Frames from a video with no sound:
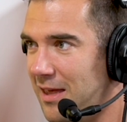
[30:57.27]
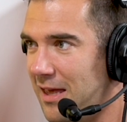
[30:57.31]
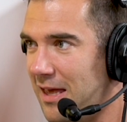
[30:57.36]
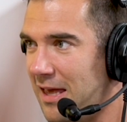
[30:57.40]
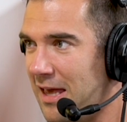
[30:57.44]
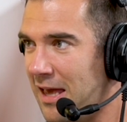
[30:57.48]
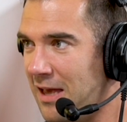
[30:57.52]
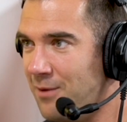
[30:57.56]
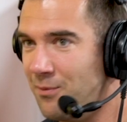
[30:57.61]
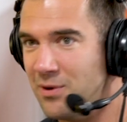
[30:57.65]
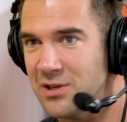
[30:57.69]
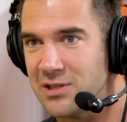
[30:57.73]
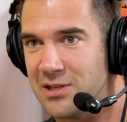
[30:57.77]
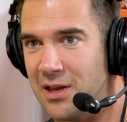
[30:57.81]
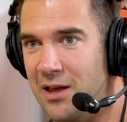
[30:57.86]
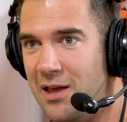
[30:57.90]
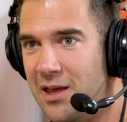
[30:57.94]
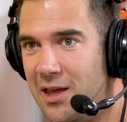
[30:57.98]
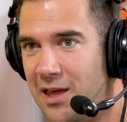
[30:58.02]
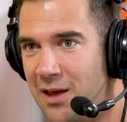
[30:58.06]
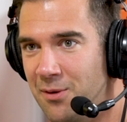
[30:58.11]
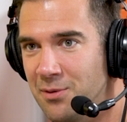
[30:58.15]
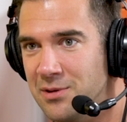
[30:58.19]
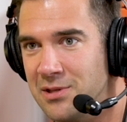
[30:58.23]
thought. It was,
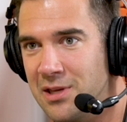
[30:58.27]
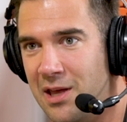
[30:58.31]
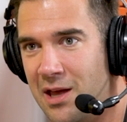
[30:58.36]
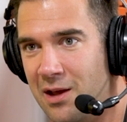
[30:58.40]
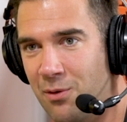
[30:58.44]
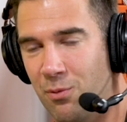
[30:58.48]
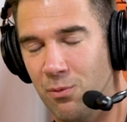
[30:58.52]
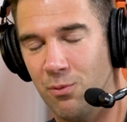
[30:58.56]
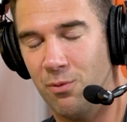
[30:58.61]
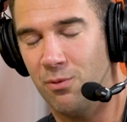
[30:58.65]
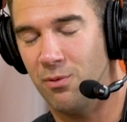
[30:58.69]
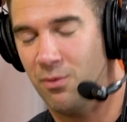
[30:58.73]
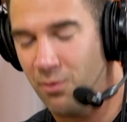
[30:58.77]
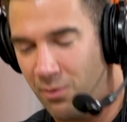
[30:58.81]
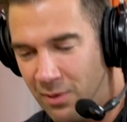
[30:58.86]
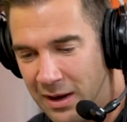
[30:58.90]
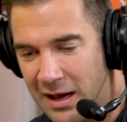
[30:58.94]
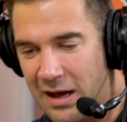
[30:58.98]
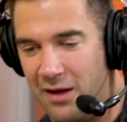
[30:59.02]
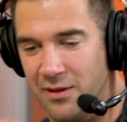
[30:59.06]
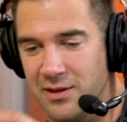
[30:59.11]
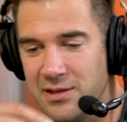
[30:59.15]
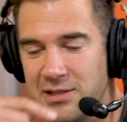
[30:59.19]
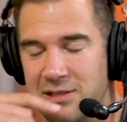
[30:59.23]
it was like,
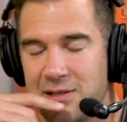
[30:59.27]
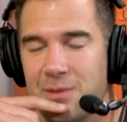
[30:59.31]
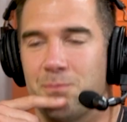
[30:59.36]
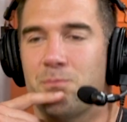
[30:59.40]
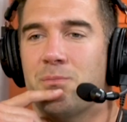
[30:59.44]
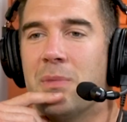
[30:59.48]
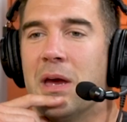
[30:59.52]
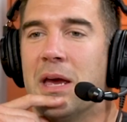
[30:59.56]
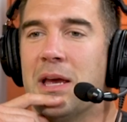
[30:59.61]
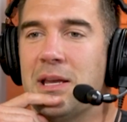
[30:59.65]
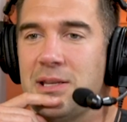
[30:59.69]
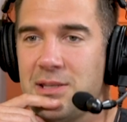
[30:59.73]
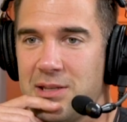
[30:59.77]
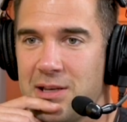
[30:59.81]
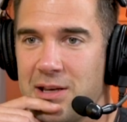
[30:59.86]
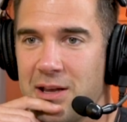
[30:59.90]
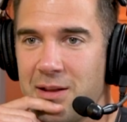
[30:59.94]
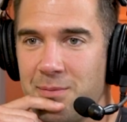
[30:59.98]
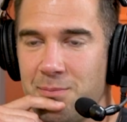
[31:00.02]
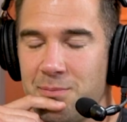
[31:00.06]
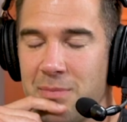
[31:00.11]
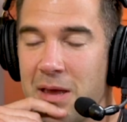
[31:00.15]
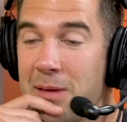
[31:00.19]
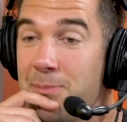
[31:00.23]
wow, this is amazing.
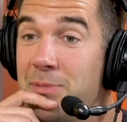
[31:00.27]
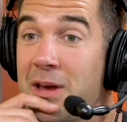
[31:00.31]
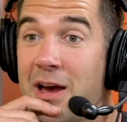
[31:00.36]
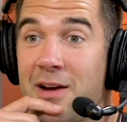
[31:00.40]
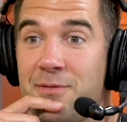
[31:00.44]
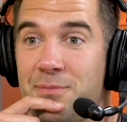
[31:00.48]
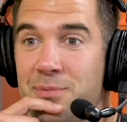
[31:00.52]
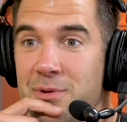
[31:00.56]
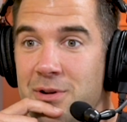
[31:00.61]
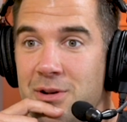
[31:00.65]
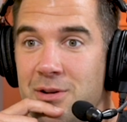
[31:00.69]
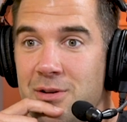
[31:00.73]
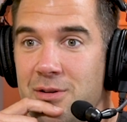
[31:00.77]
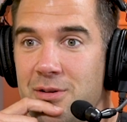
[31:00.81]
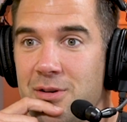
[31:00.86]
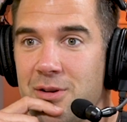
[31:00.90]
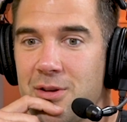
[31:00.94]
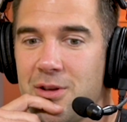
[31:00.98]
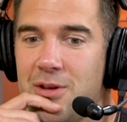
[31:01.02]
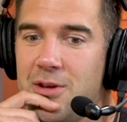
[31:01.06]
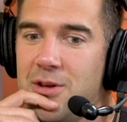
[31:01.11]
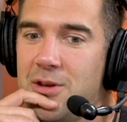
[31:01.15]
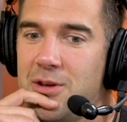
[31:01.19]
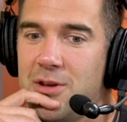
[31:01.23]
And maybe I've been,
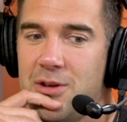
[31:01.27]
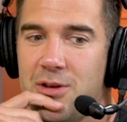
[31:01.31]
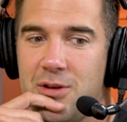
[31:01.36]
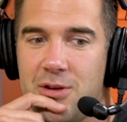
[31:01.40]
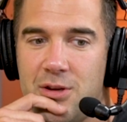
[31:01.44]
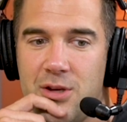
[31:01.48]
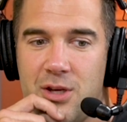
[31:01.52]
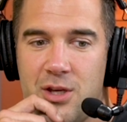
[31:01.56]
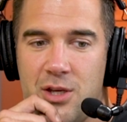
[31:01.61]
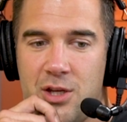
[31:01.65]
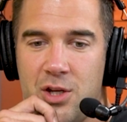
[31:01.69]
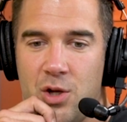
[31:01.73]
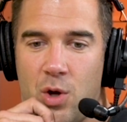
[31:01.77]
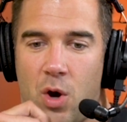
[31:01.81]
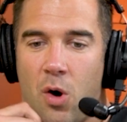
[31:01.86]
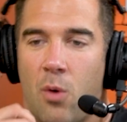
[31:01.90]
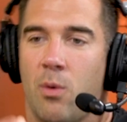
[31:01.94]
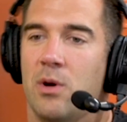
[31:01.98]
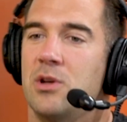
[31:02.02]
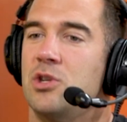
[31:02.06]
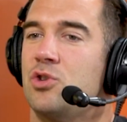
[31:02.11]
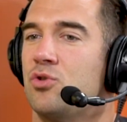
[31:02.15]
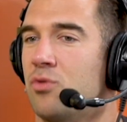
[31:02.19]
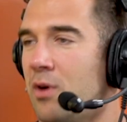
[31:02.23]
you know,
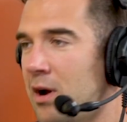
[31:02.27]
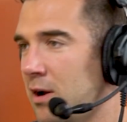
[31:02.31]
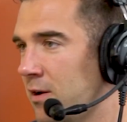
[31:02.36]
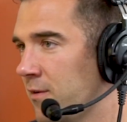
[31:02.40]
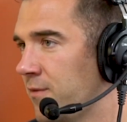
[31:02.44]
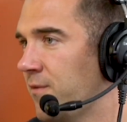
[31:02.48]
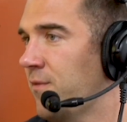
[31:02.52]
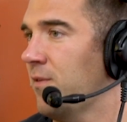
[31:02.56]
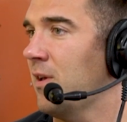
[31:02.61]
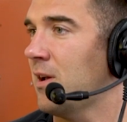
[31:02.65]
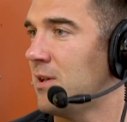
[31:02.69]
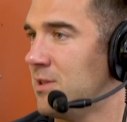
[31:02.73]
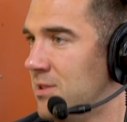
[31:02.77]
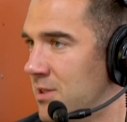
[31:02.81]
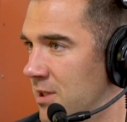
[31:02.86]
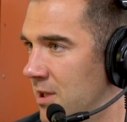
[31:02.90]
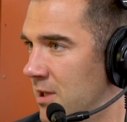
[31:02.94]
always trying to fix